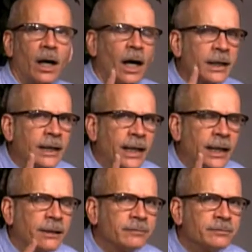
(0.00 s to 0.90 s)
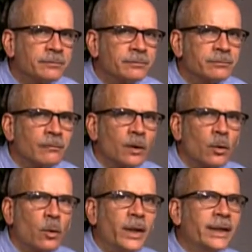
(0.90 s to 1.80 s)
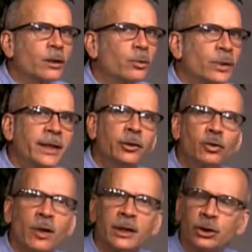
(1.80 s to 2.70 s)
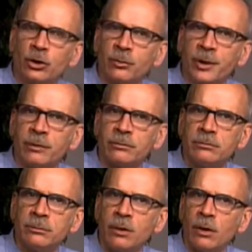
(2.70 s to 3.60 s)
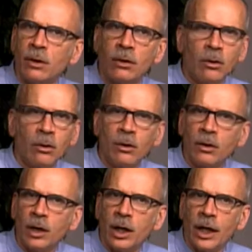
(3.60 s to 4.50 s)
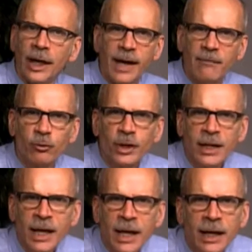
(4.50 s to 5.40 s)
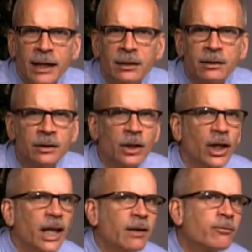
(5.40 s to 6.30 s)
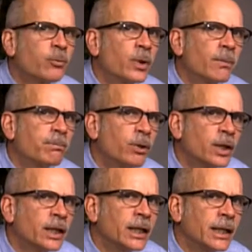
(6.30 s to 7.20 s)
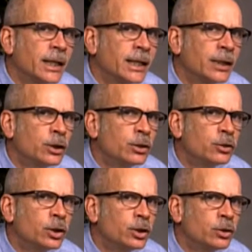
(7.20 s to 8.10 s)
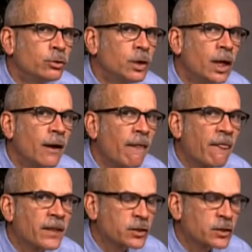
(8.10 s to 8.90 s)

a day. We can read to our children every day. if we put it into the